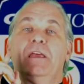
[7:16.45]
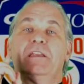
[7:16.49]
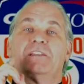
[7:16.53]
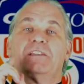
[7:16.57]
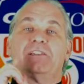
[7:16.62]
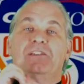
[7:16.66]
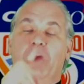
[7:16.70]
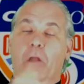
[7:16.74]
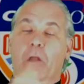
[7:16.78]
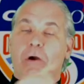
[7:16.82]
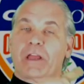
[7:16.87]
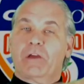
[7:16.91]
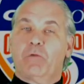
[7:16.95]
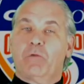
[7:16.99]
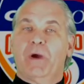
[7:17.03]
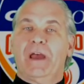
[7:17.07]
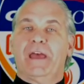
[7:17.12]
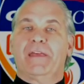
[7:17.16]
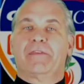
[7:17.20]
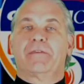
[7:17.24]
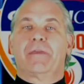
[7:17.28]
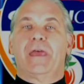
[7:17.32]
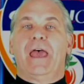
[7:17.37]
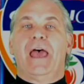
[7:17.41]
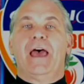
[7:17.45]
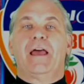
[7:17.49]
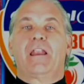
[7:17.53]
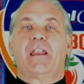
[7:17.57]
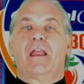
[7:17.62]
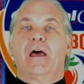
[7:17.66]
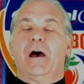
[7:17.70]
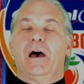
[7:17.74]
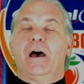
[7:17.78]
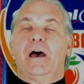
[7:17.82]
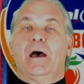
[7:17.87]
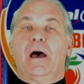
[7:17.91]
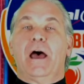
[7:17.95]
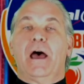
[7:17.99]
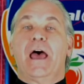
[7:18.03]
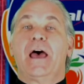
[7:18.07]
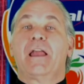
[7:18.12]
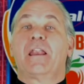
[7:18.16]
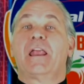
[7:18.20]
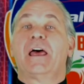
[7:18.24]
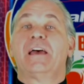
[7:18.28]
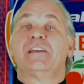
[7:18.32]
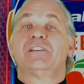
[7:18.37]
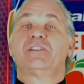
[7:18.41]
starting with
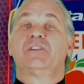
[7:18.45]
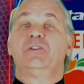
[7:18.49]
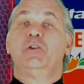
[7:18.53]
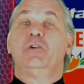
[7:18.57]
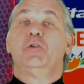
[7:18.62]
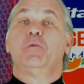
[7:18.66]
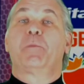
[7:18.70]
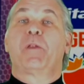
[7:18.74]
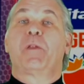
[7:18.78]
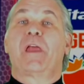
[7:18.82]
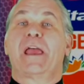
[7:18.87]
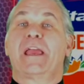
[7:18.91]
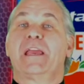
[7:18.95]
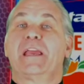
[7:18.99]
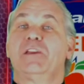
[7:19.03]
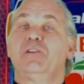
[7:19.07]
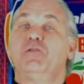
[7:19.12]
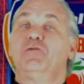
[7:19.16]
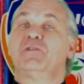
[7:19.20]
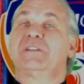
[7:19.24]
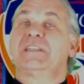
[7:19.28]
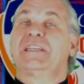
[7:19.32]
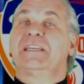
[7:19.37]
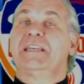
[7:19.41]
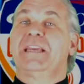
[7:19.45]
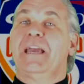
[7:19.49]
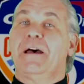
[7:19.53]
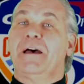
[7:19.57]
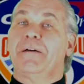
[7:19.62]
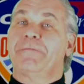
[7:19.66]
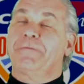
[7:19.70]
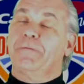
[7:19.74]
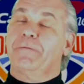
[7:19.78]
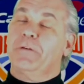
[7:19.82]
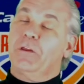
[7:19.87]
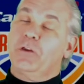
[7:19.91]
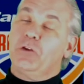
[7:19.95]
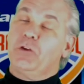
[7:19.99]
LSU playing UCF.